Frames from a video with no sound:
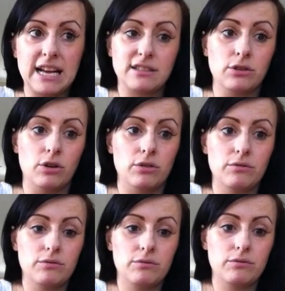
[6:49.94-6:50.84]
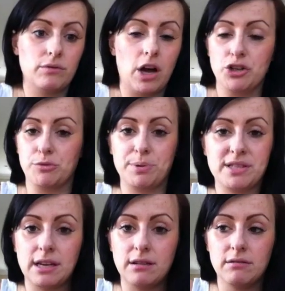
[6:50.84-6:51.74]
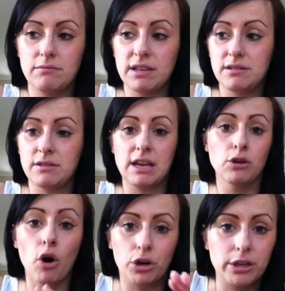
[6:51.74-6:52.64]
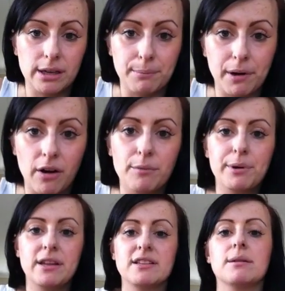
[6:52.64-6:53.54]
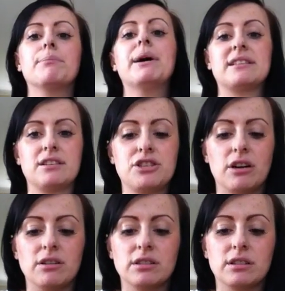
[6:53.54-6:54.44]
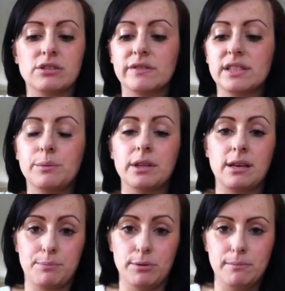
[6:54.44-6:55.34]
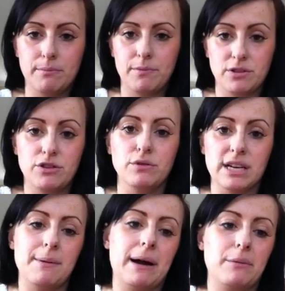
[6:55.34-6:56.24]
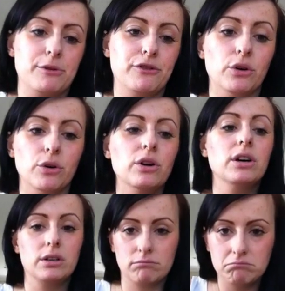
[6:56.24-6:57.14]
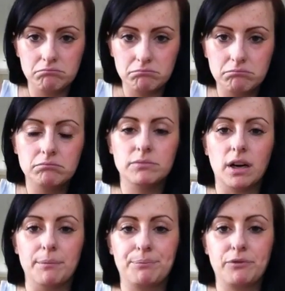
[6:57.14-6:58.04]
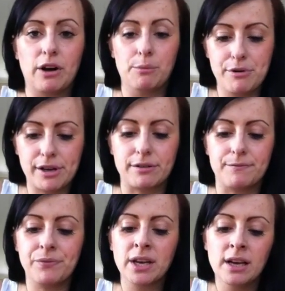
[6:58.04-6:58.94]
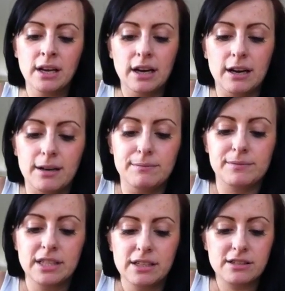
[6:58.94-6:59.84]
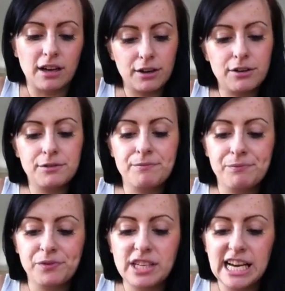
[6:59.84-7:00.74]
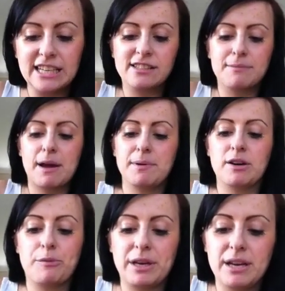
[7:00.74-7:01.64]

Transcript: that's not 100%, they're not going to implant, but there's a better chance, because obviously when they put the 2-day back before, I fell pregnant. So yeah, so maybe there'll